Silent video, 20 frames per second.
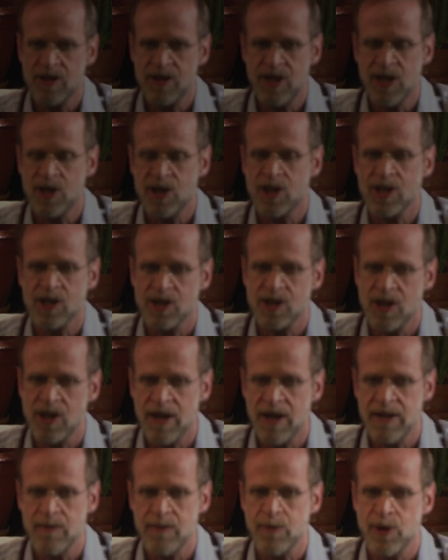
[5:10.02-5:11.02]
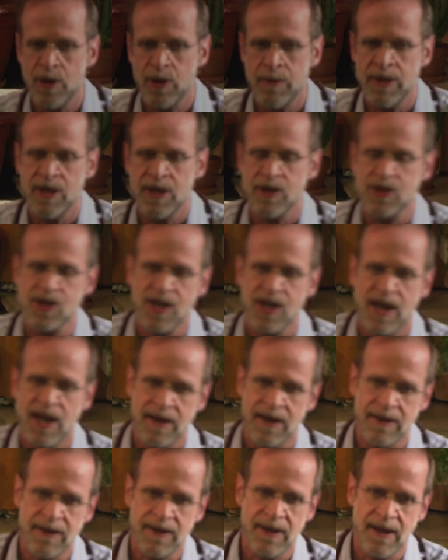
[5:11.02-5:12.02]
teachings on impermanence
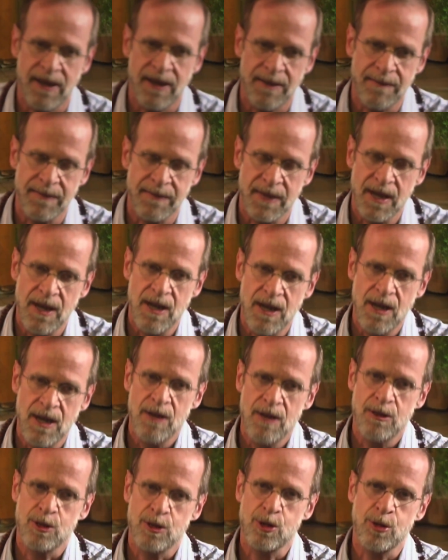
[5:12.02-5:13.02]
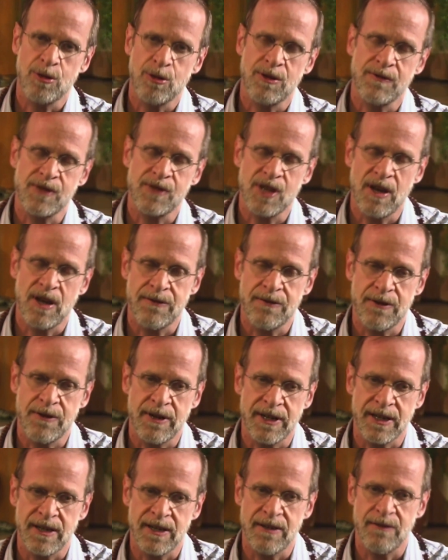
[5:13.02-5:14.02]
and the truth of
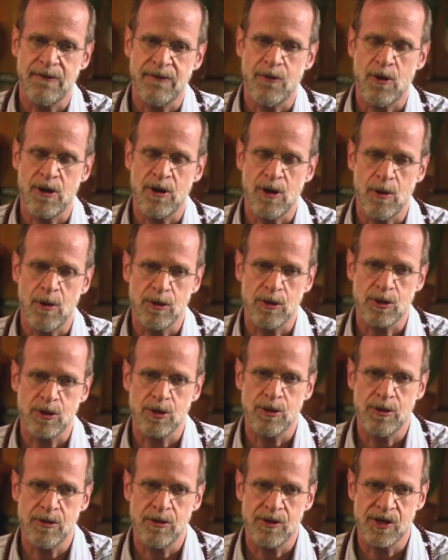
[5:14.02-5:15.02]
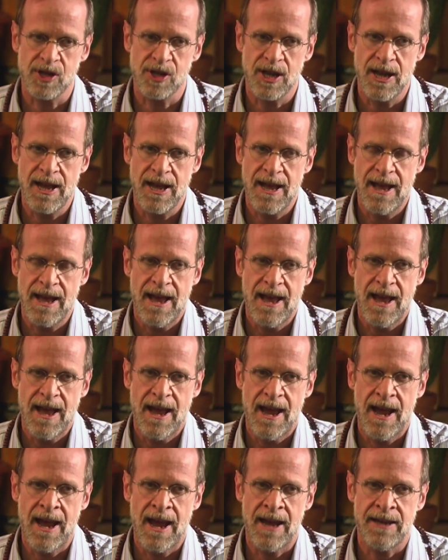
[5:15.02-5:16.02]
suffering and the Four Noble Truths.
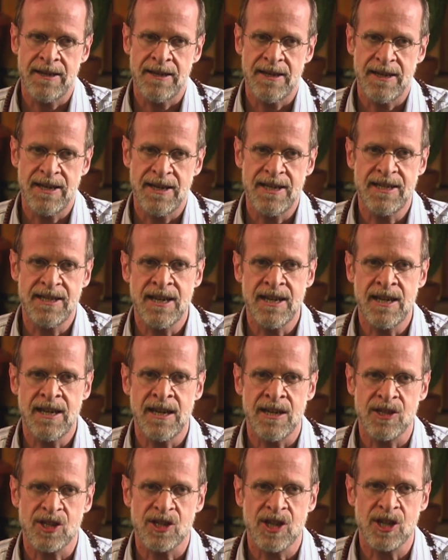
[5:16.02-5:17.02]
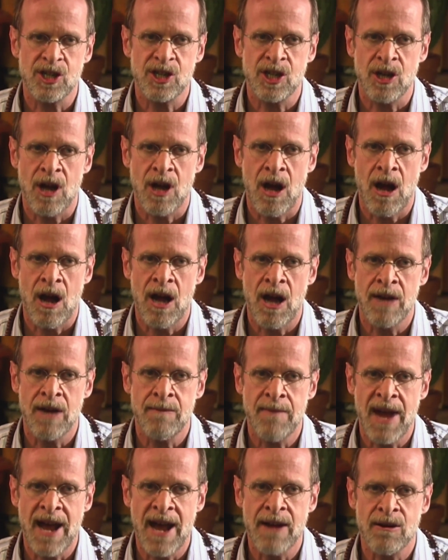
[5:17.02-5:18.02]
And he did it in such an odd
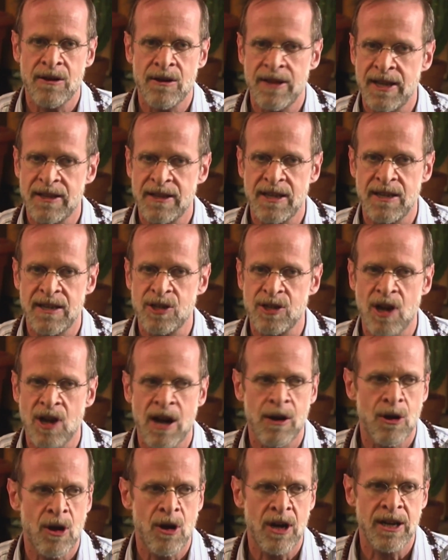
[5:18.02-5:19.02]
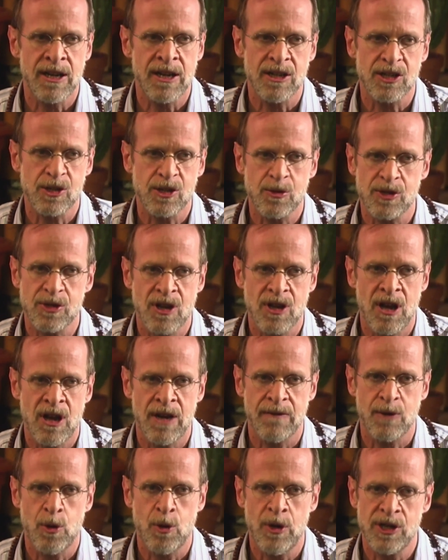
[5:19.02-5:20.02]
manner that the entire audience was kind
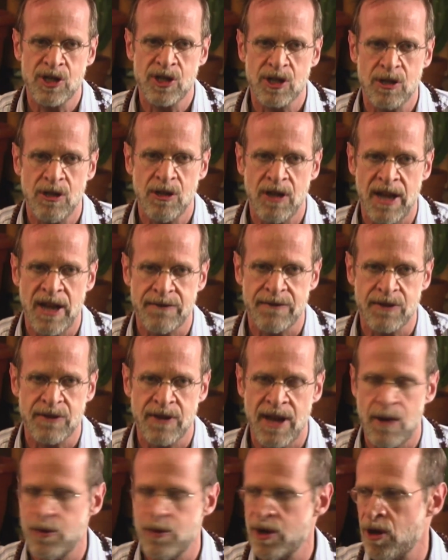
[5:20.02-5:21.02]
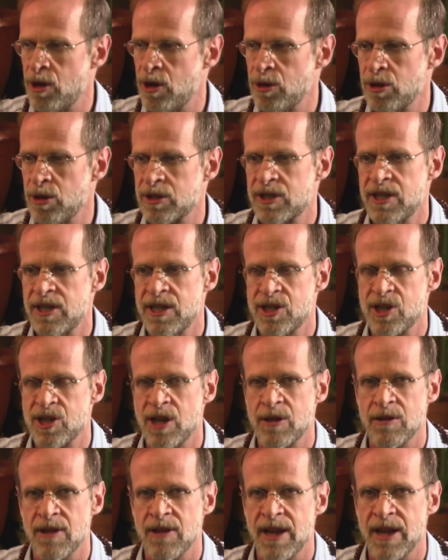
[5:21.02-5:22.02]
of quizzical after that. We all looked at each
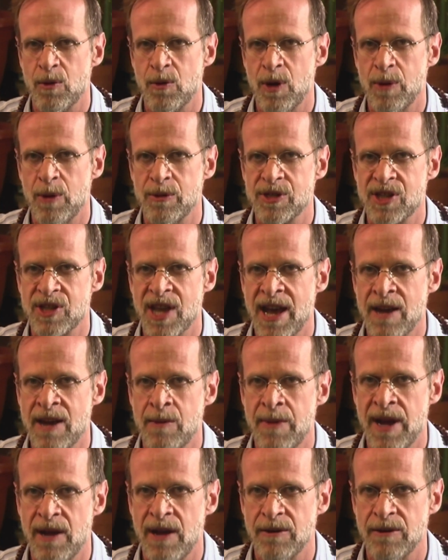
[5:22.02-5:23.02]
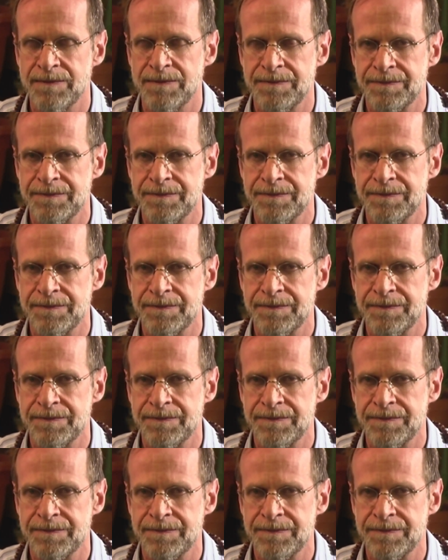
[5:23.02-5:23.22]
other like, what was that about?